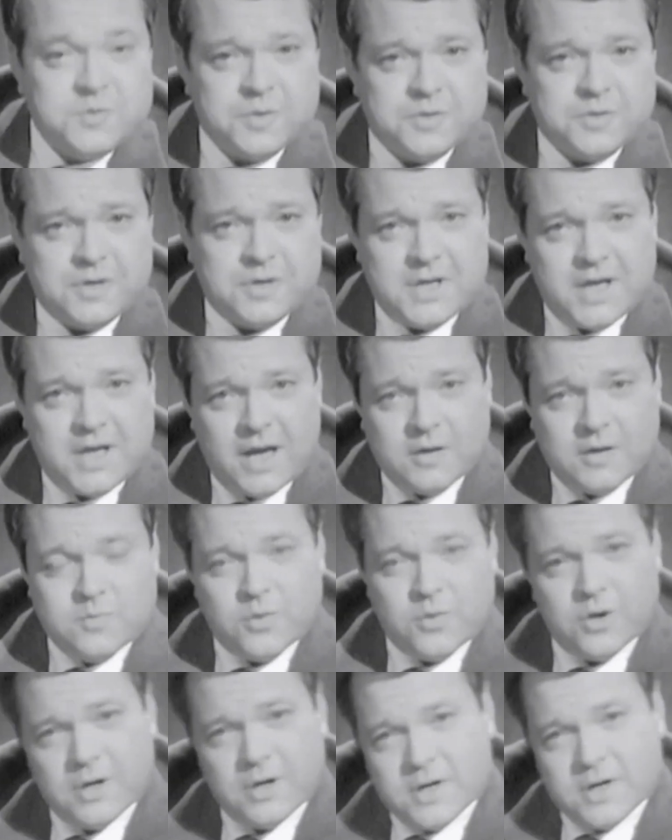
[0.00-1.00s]
between the
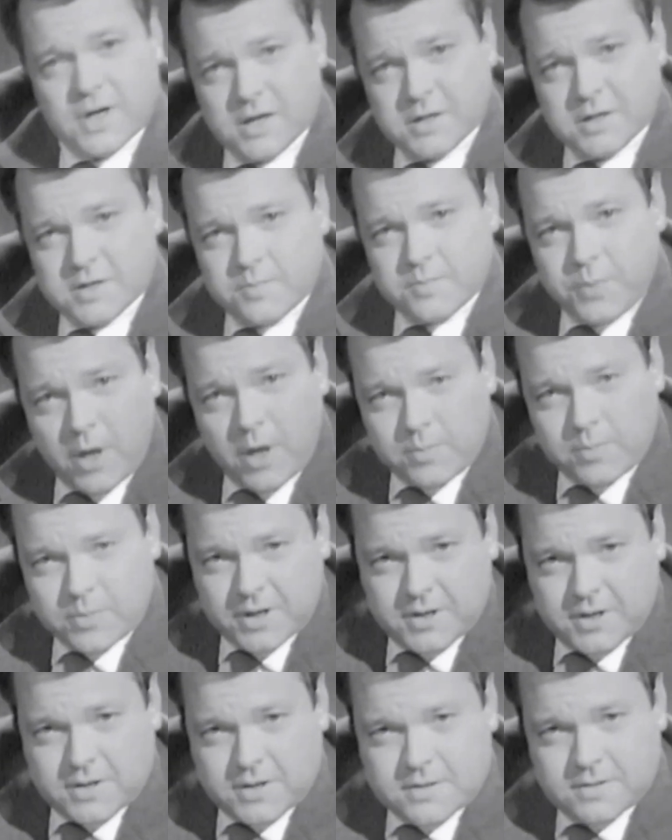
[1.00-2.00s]
Edinburgh and London
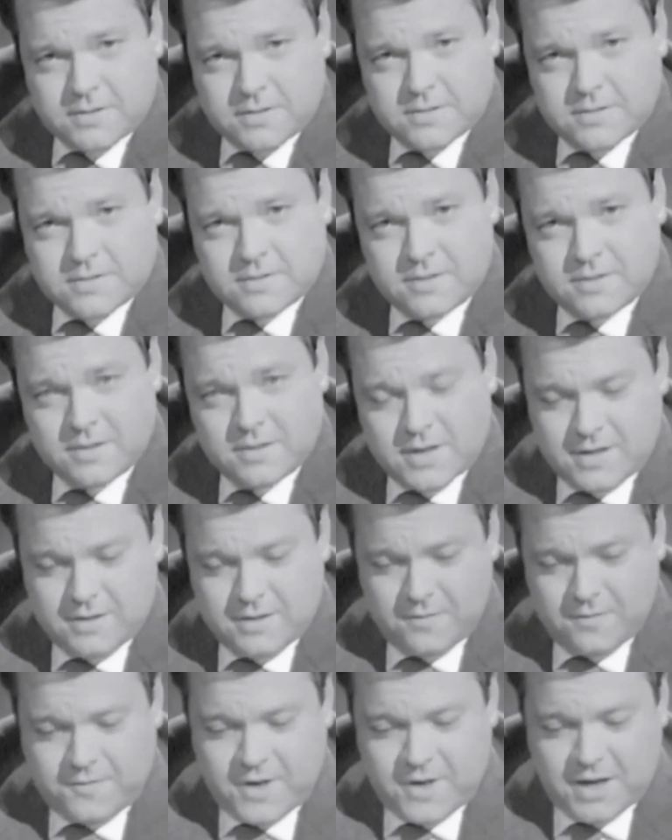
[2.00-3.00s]
public,
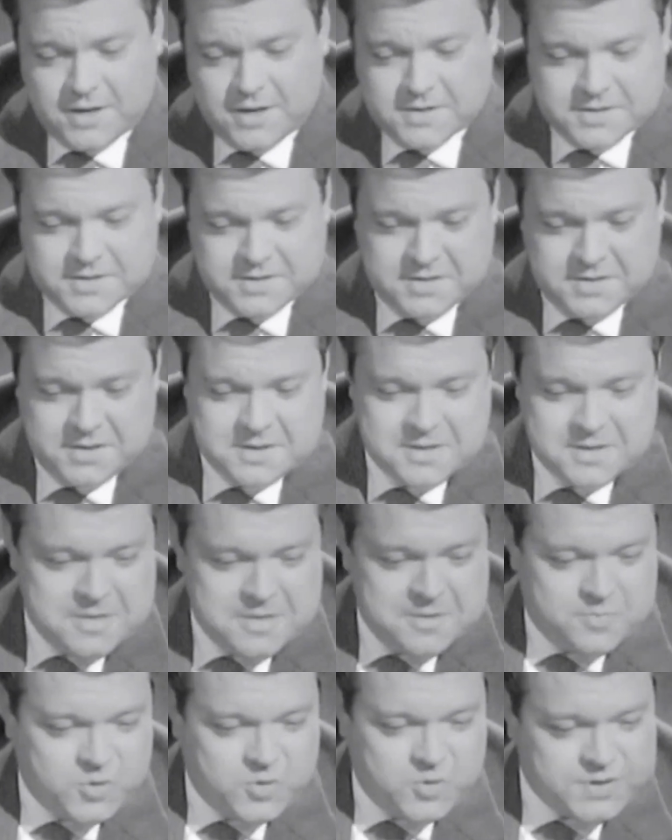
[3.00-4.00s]
and the fact that
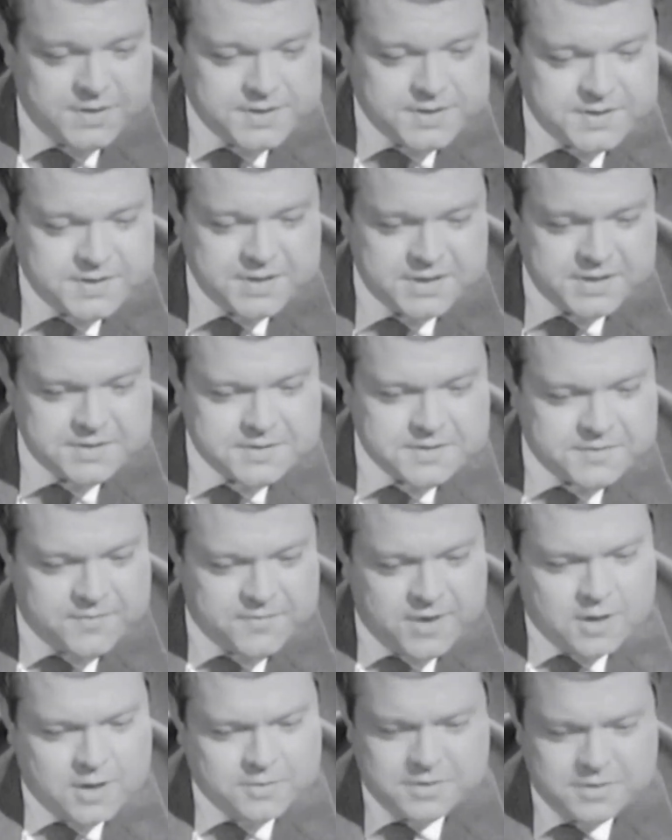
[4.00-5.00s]
Mrs. Siddons
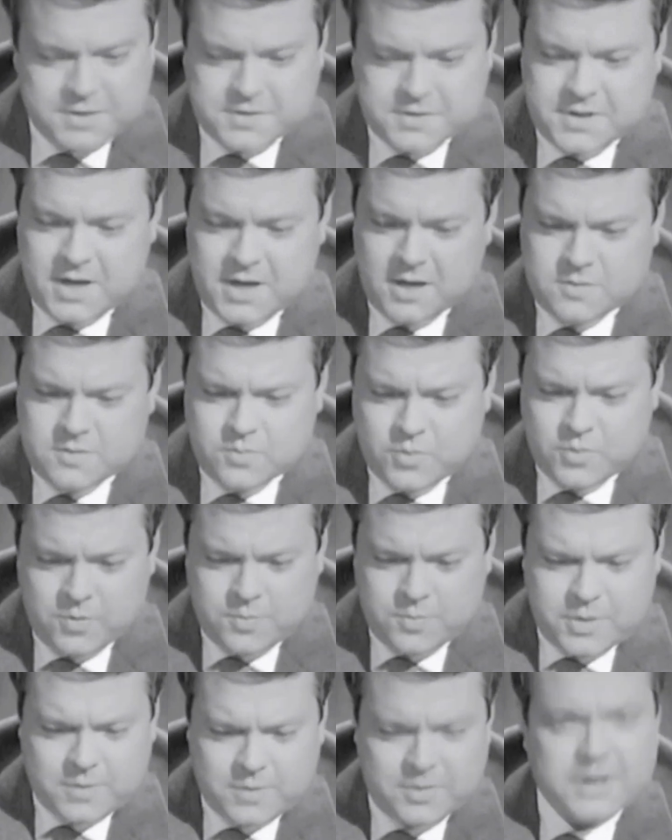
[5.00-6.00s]
found that the Edinburgh
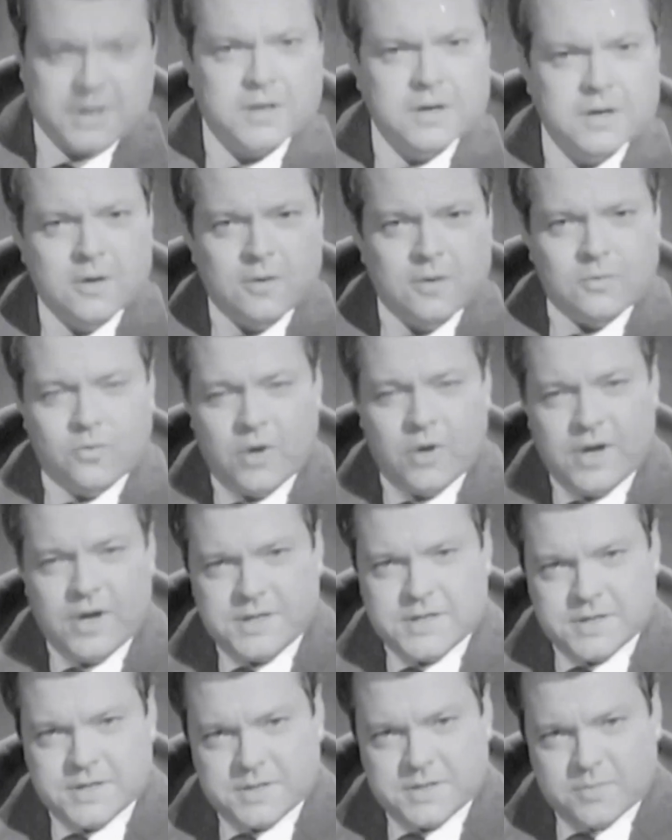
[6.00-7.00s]
public
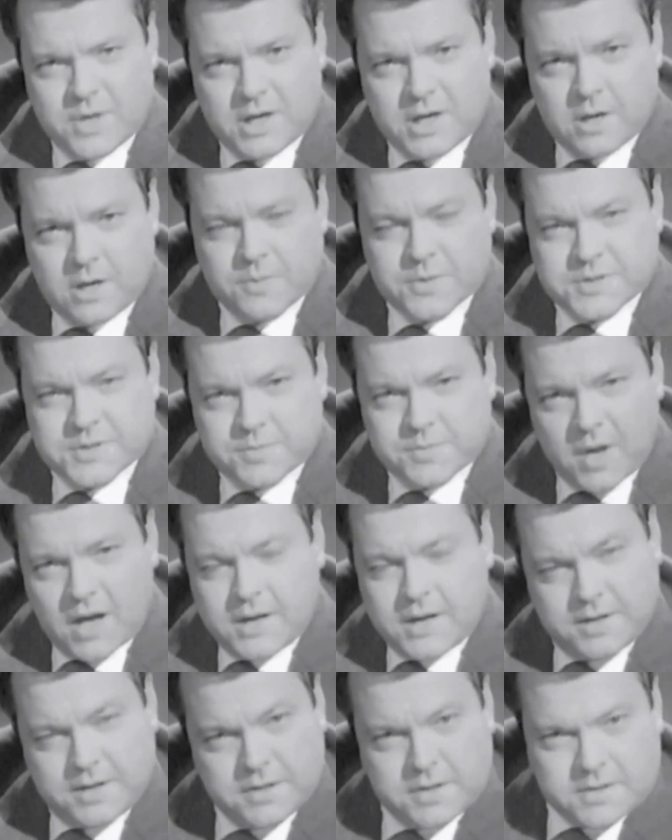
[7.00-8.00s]
waited to make up its
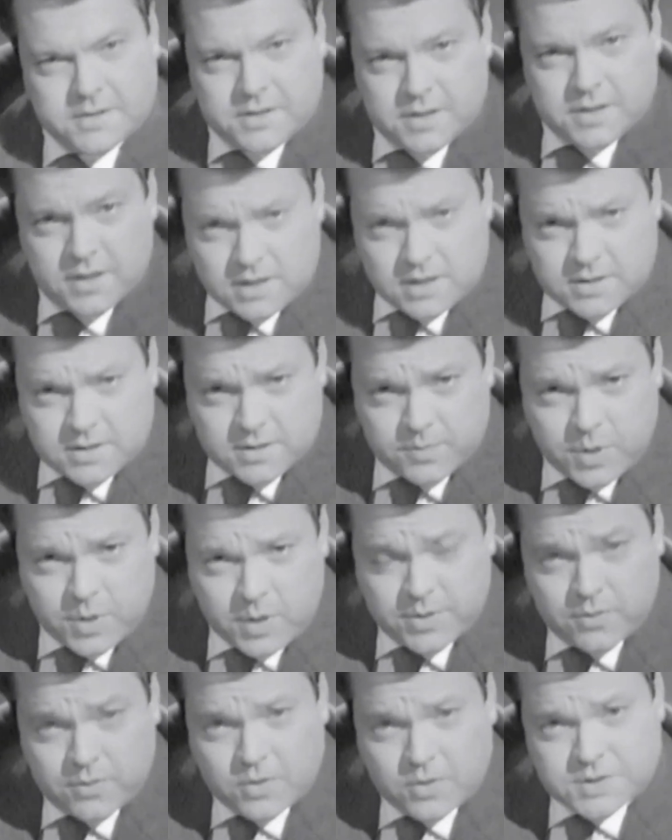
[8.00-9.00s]
mind, and that the London
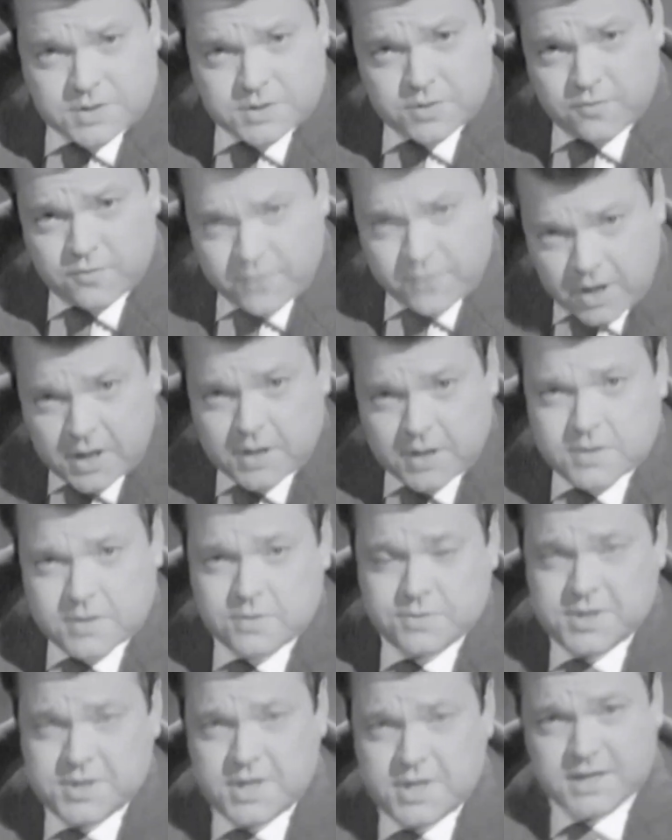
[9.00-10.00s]
public was so very
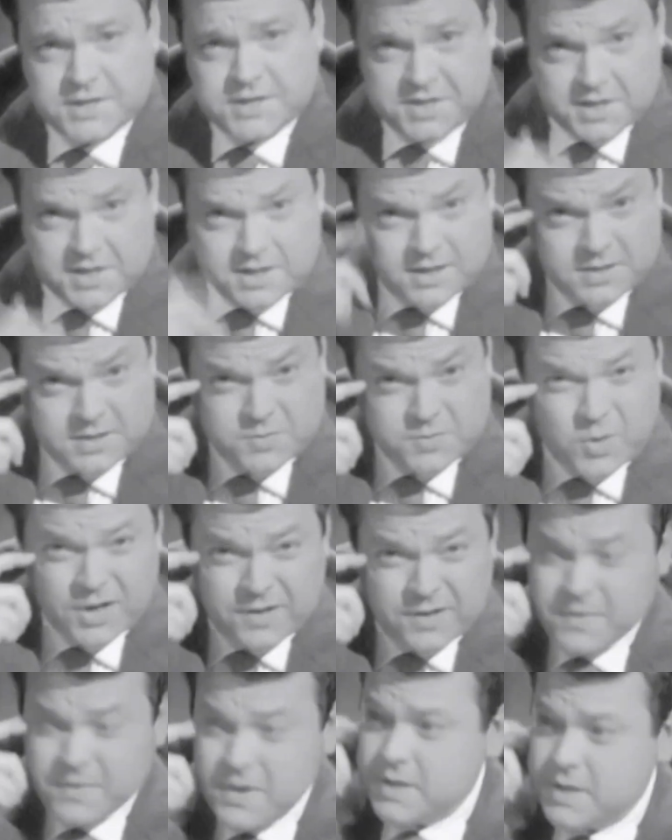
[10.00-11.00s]
enthusiastic. And it's one
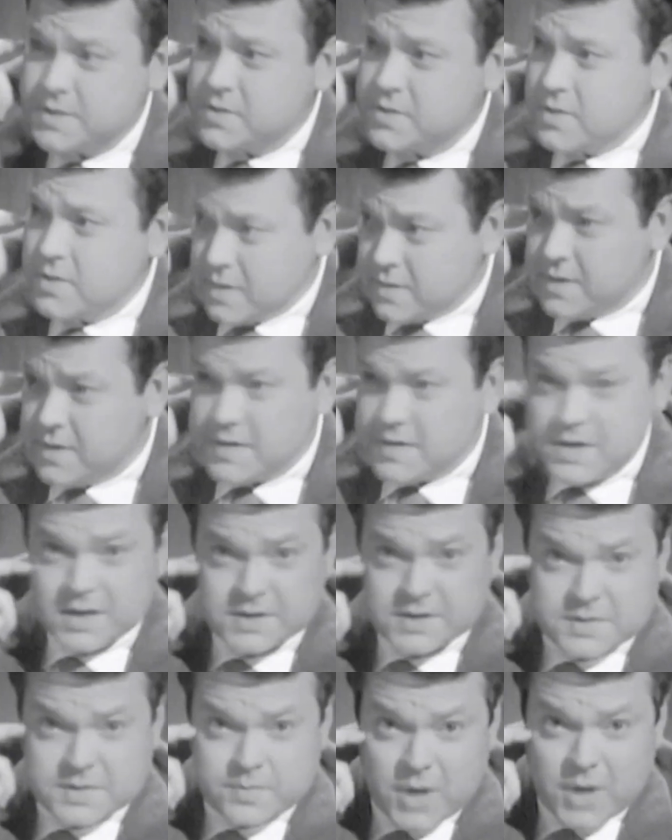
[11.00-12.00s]
of the extraordinary
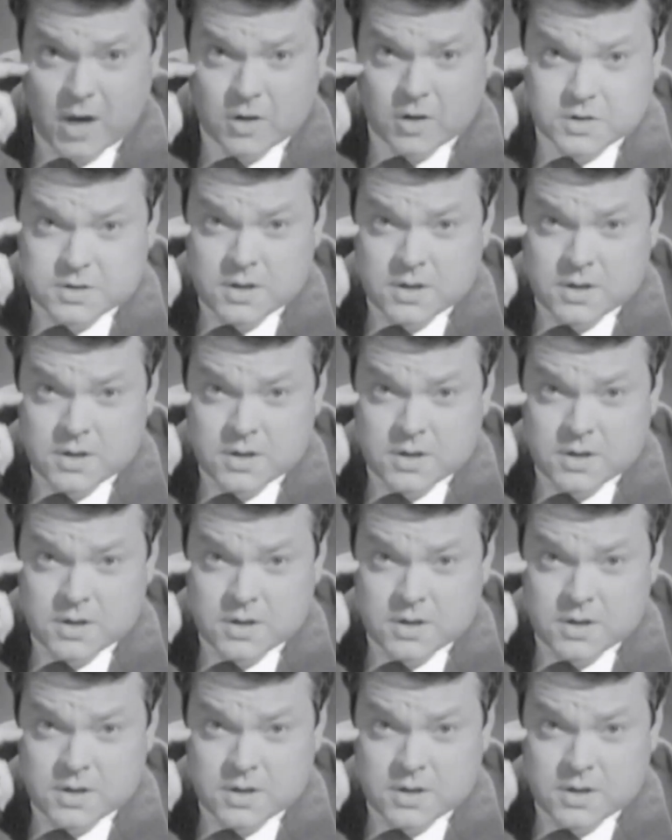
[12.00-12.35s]
things about